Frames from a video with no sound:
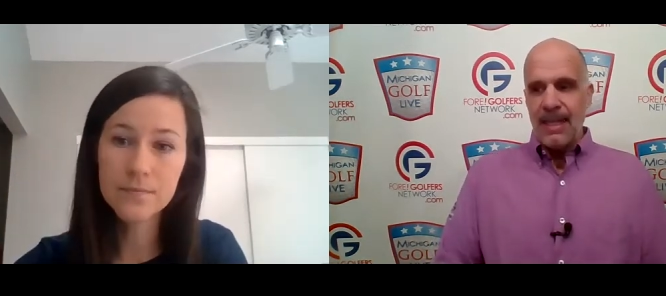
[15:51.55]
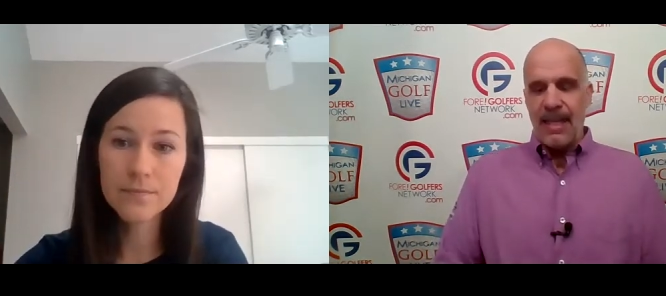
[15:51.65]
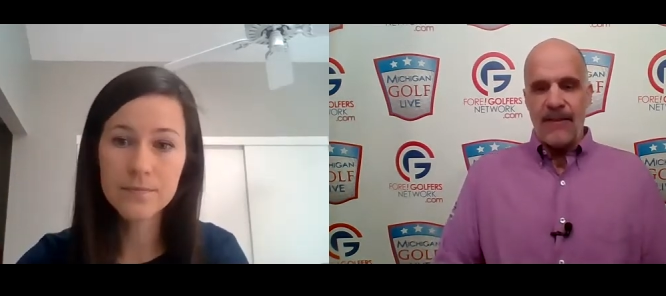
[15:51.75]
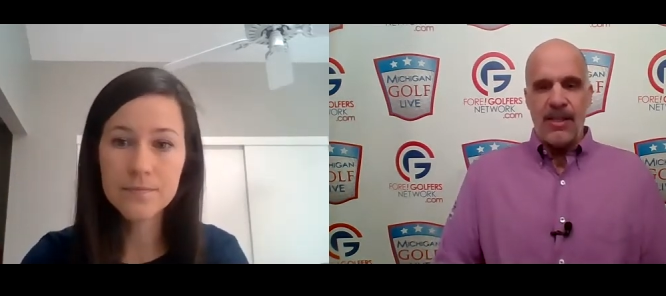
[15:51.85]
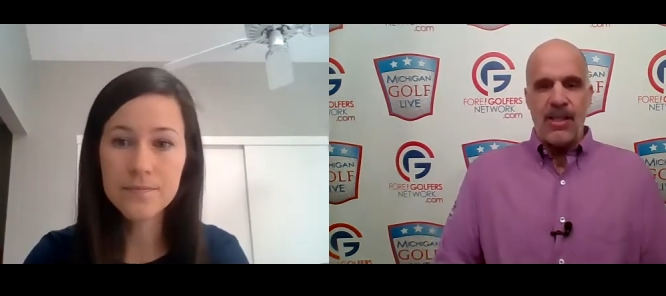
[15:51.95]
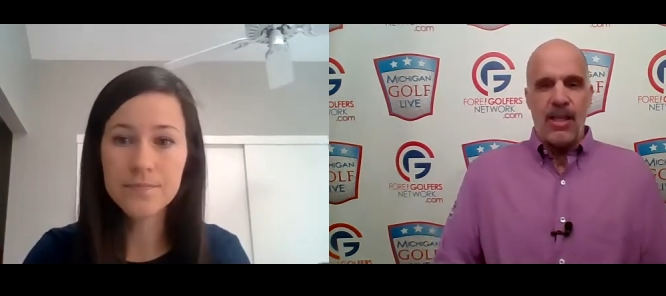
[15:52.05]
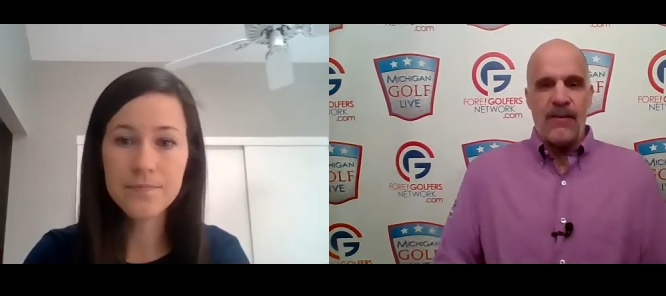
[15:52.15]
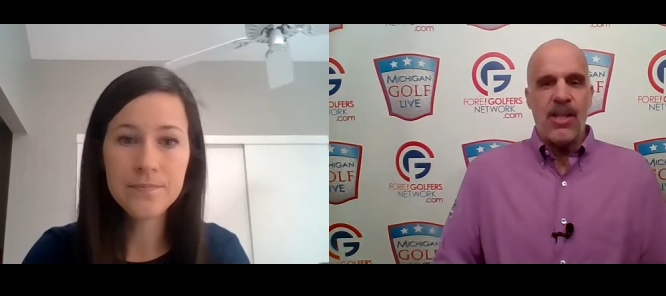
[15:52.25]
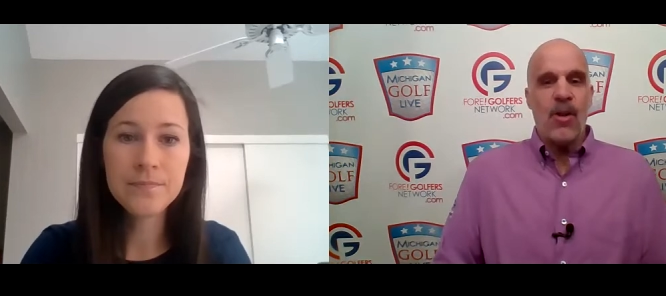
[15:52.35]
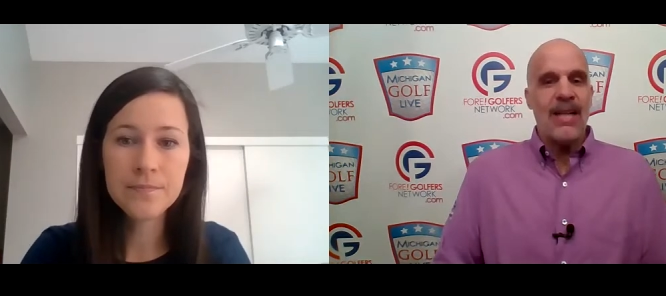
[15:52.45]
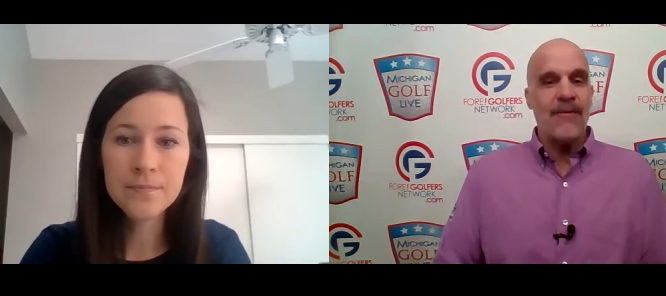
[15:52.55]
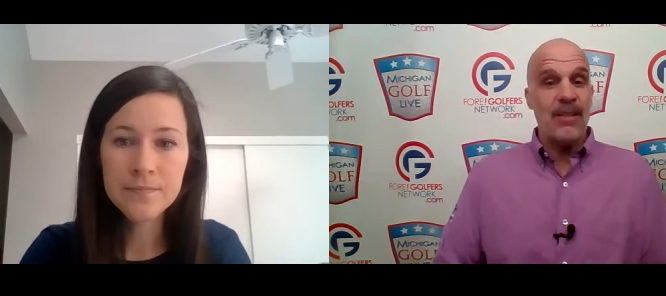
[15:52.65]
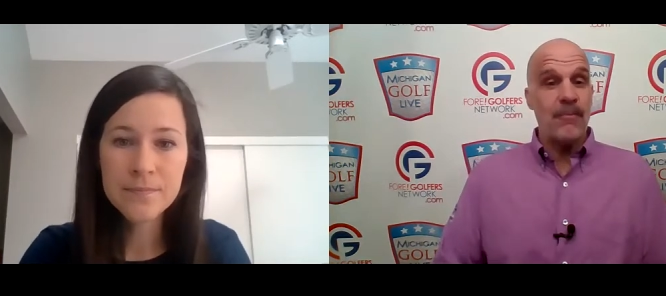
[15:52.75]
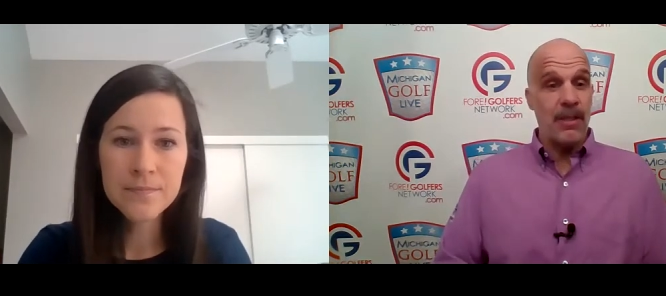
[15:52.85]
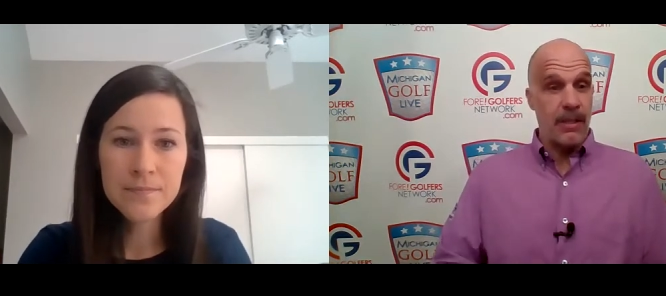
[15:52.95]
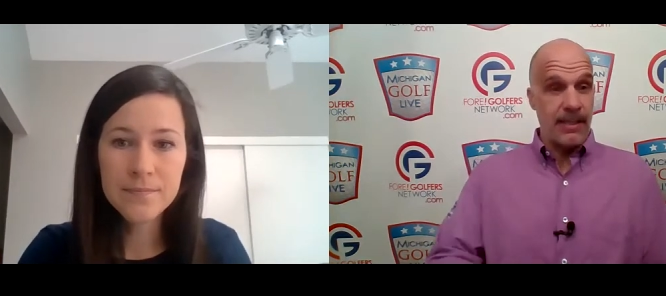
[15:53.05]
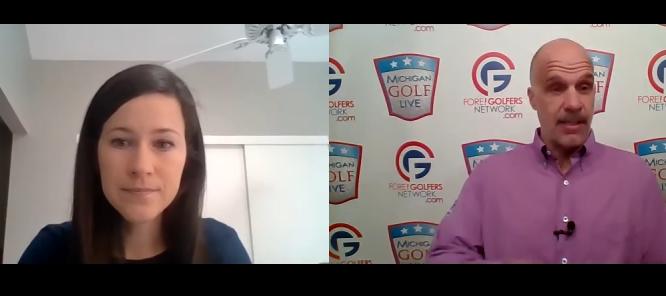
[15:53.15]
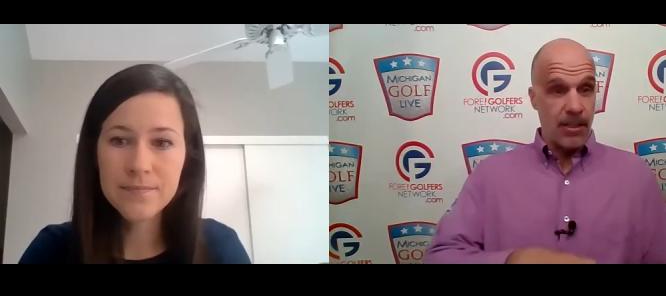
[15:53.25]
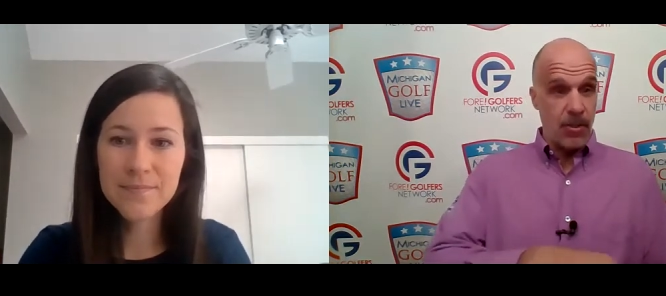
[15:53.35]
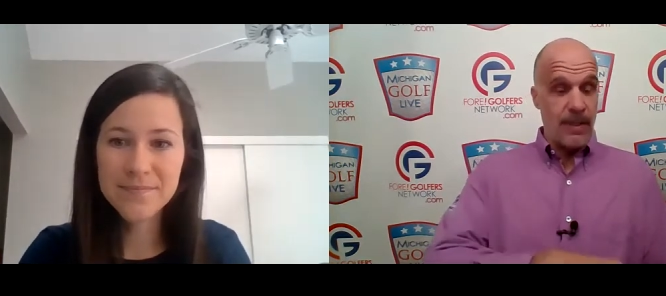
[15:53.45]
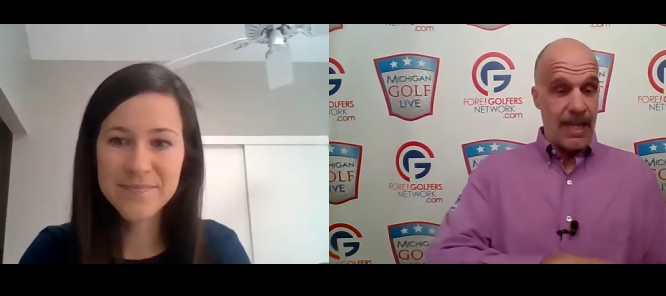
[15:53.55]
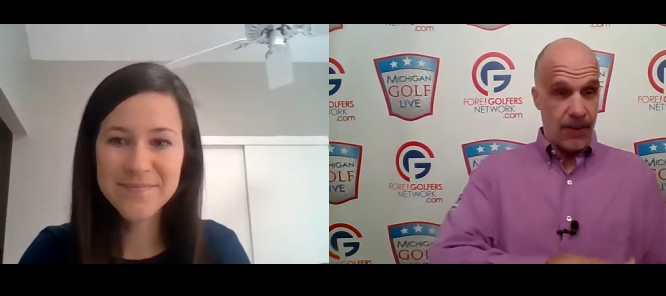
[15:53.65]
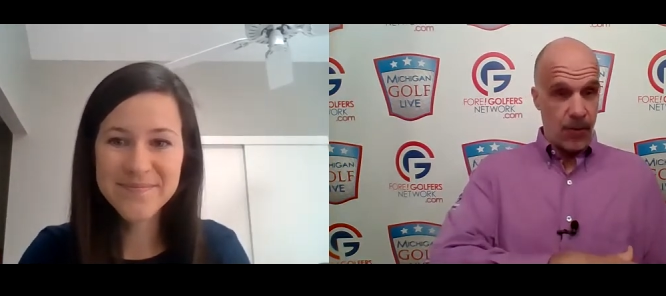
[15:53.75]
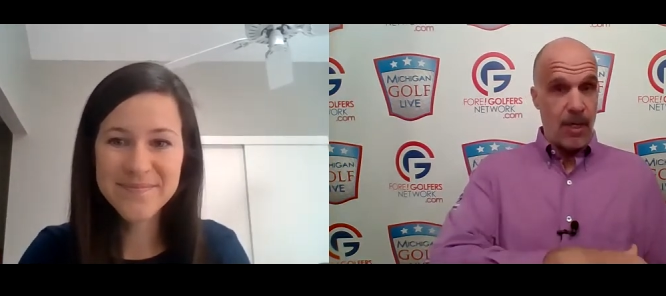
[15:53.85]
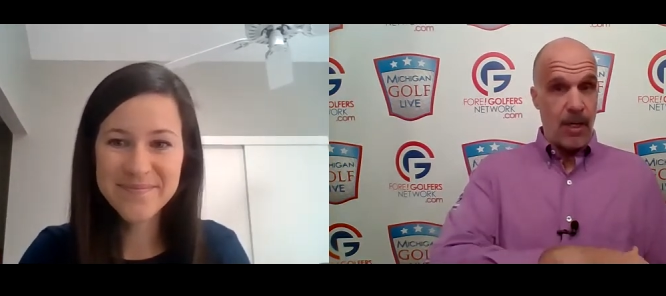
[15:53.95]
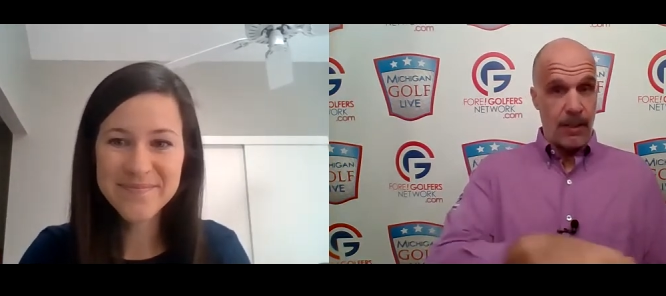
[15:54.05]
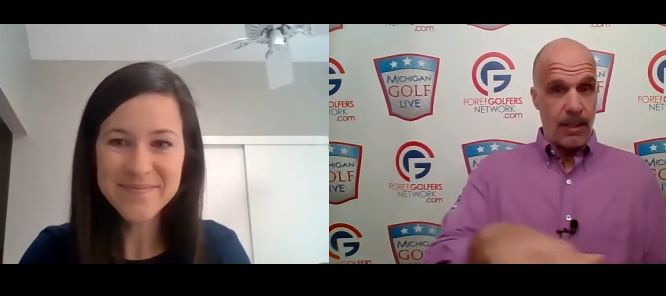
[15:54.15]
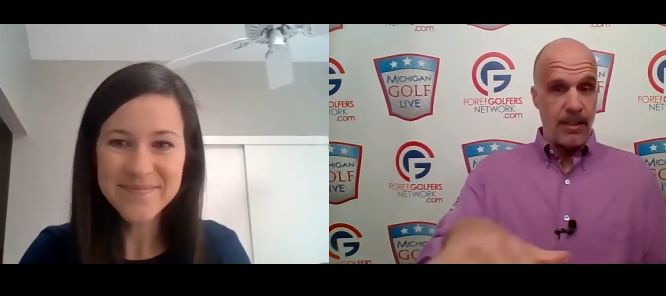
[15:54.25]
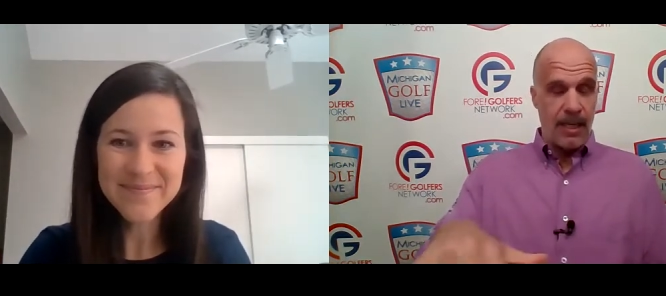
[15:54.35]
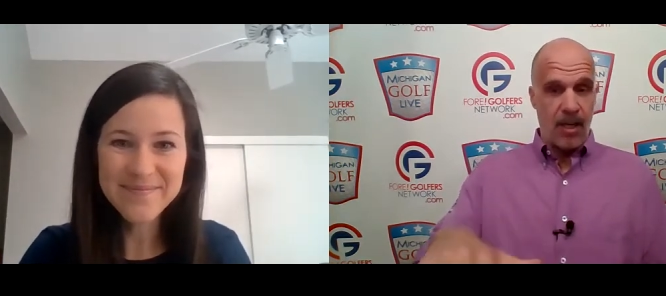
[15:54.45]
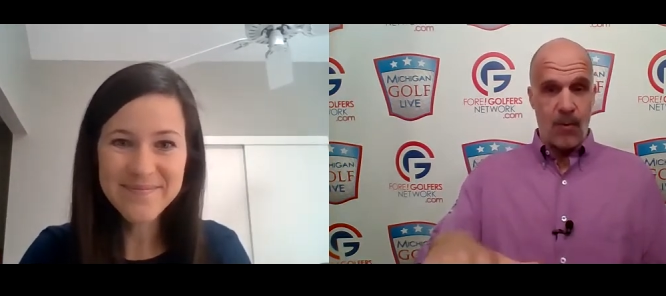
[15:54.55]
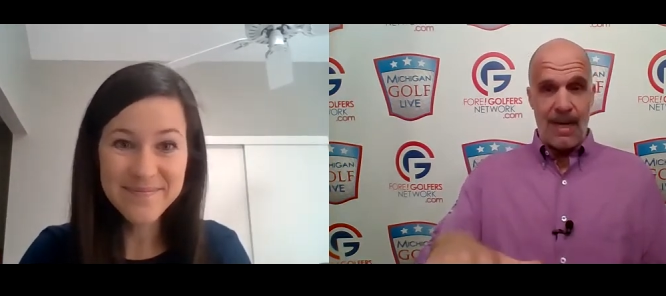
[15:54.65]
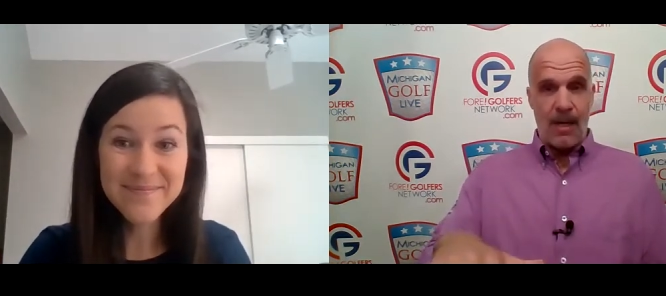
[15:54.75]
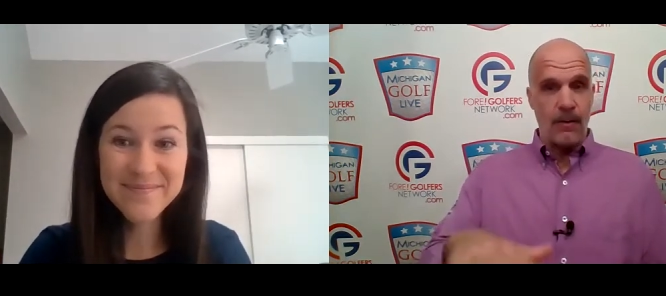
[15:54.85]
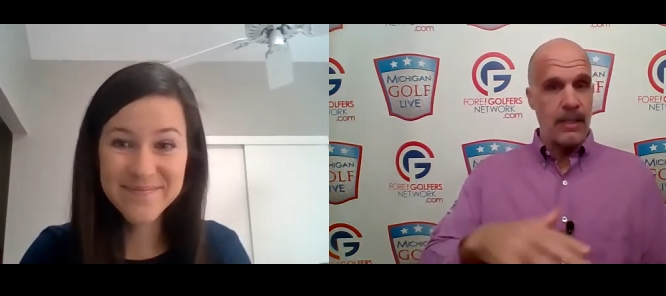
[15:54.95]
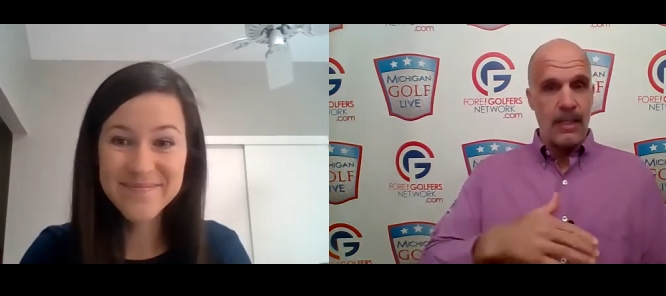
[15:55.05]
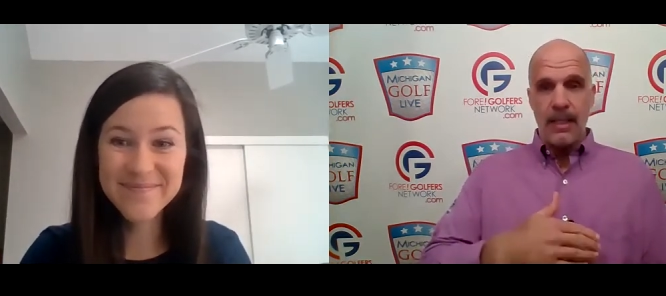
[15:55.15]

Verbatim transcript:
Speaker 1: that if you, if you don't have the ability to do that throughout an entire round,